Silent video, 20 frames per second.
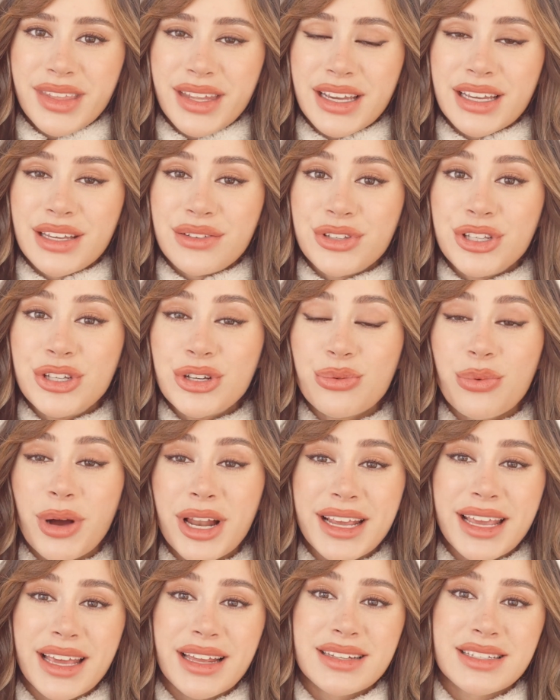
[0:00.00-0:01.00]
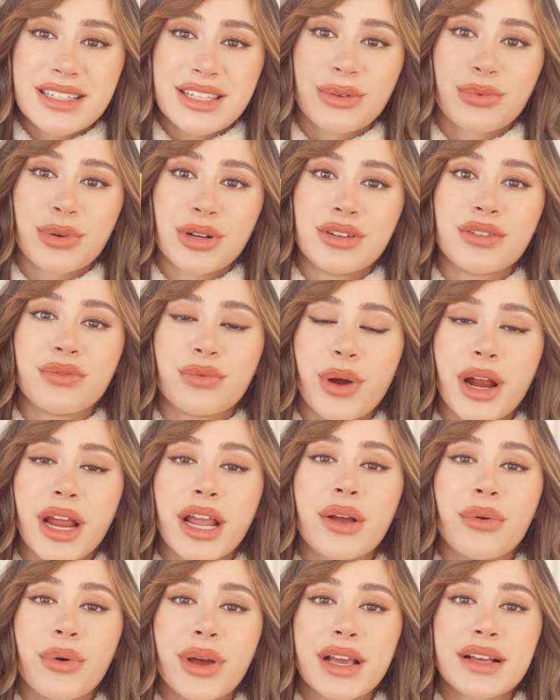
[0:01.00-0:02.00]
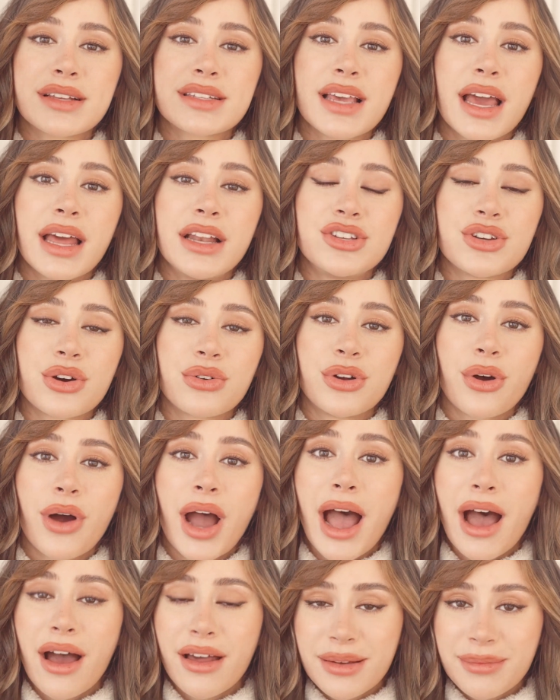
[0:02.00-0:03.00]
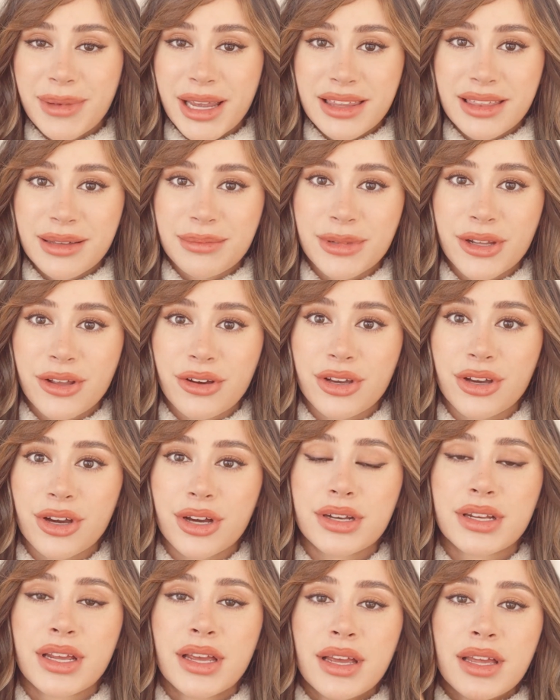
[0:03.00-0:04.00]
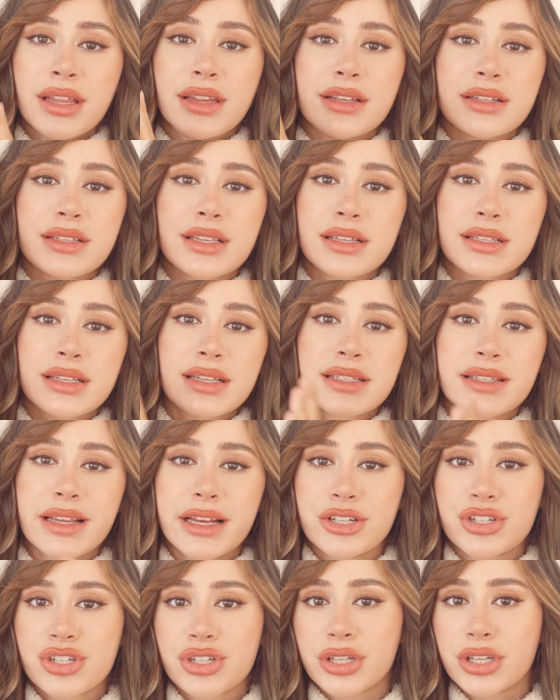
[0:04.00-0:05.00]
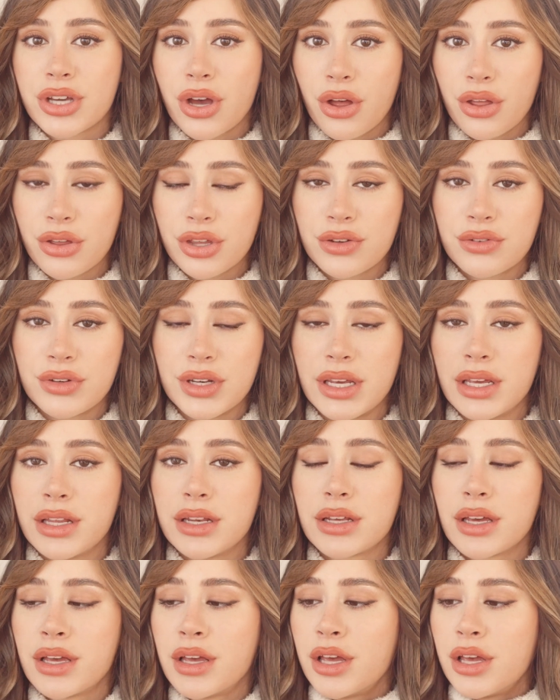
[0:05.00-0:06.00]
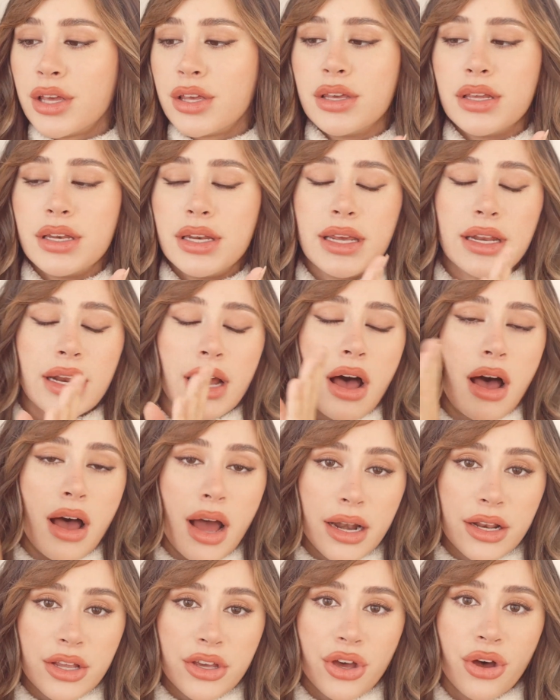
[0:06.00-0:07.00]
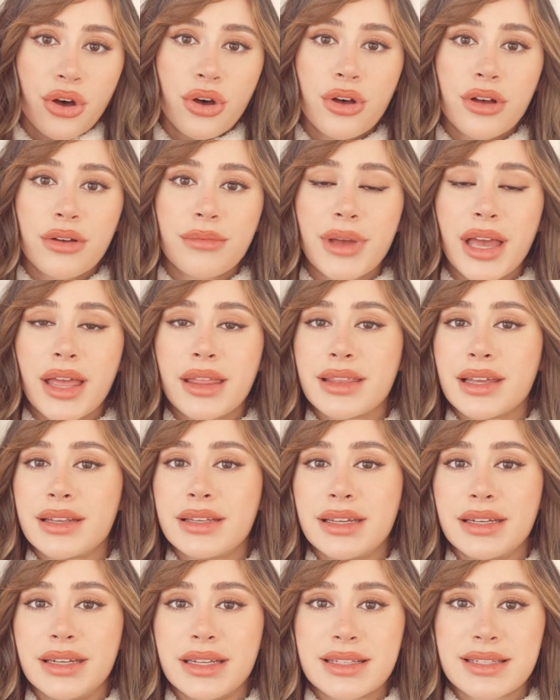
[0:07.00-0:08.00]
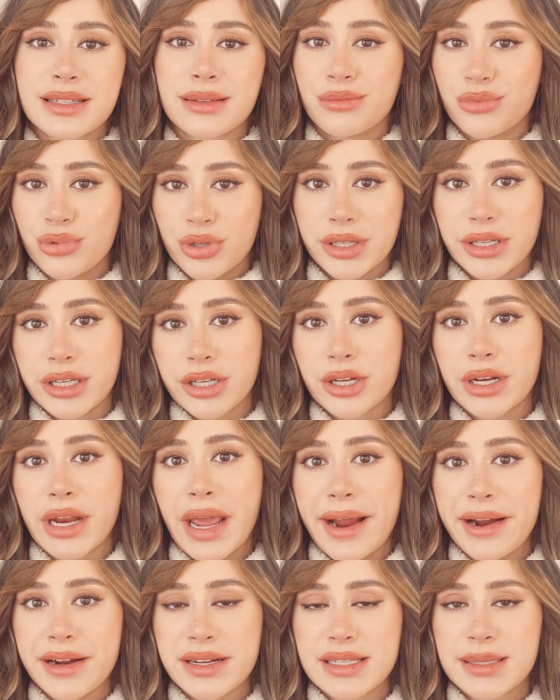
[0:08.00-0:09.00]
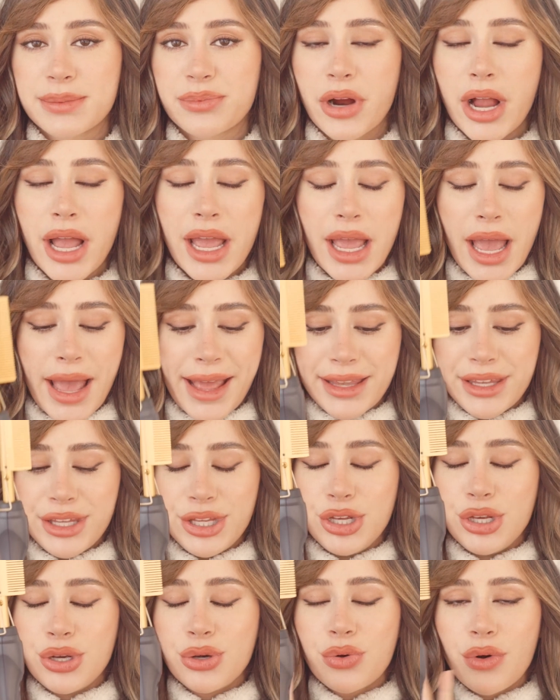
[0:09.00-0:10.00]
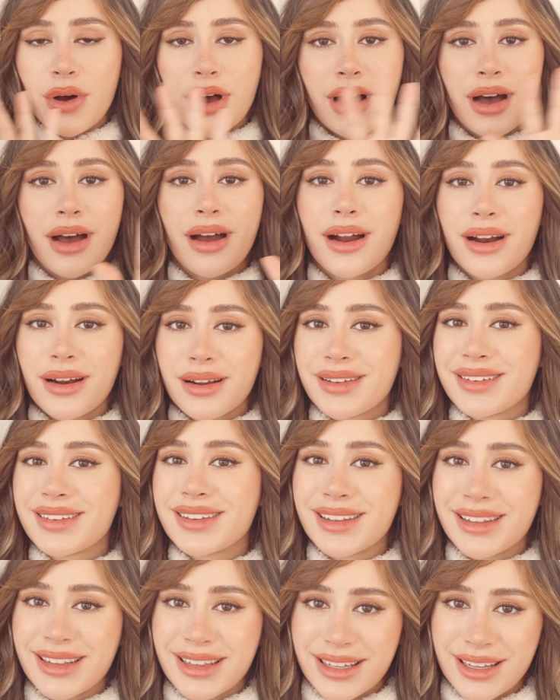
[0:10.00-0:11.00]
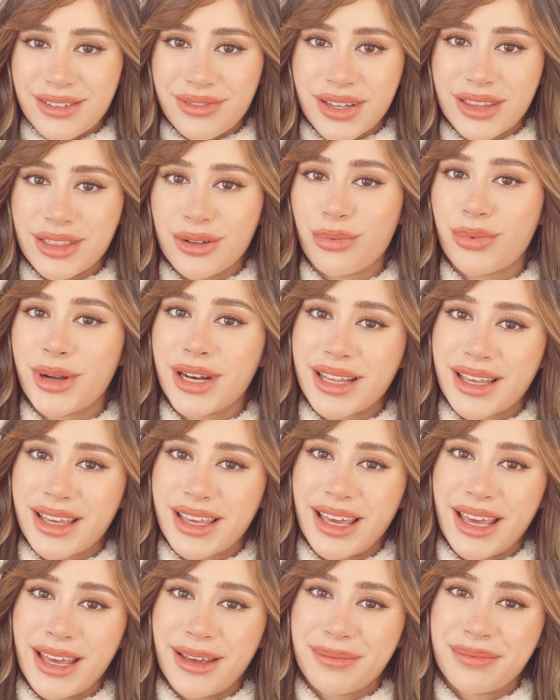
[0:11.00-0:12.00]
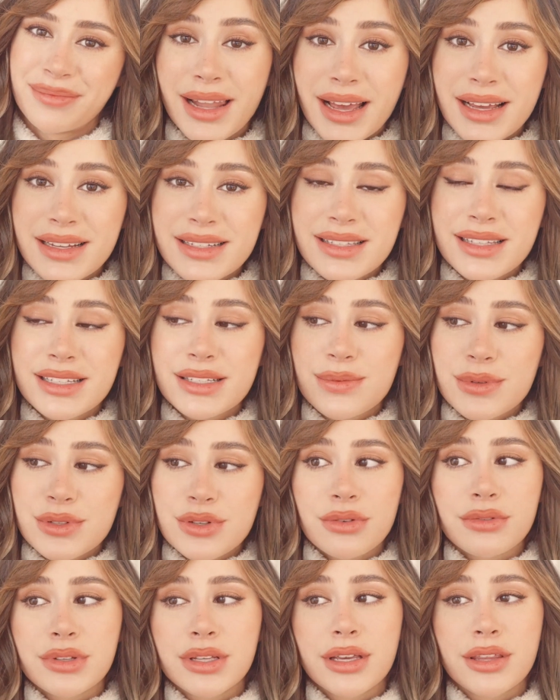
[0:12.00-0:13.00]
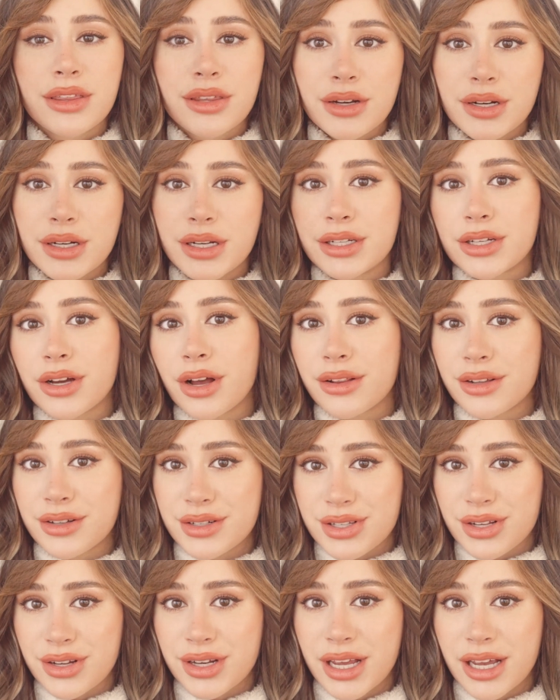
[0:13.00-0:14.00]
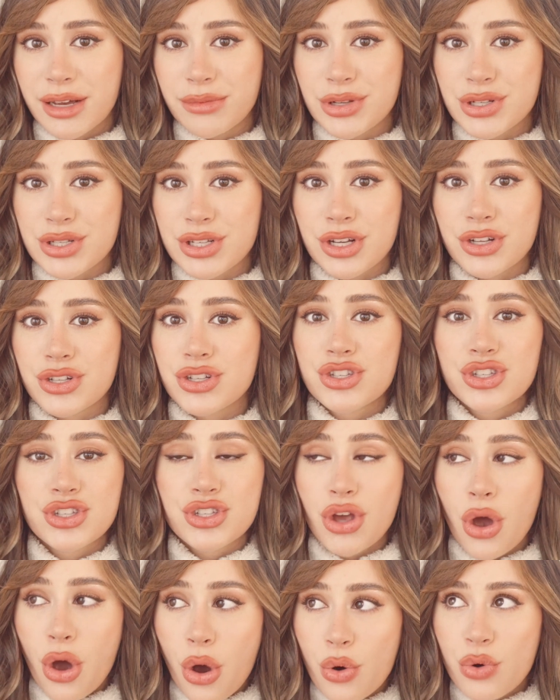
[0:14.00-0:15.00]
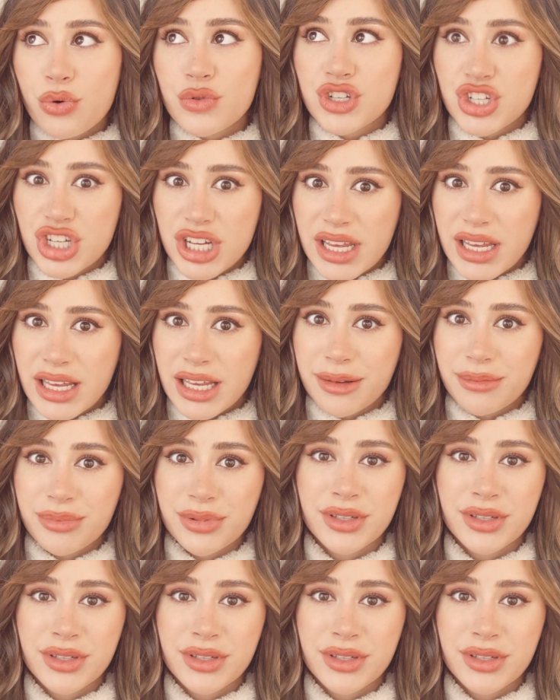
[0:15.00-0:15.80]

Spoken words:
if you want to get into the world of wearing wigs and don't know how to make them look good, this is essentially all you need. You need a hot comb, and then you need some really good hairspray, and you are living the wig game. Plus, this was only $30 on Amazon, so cheap.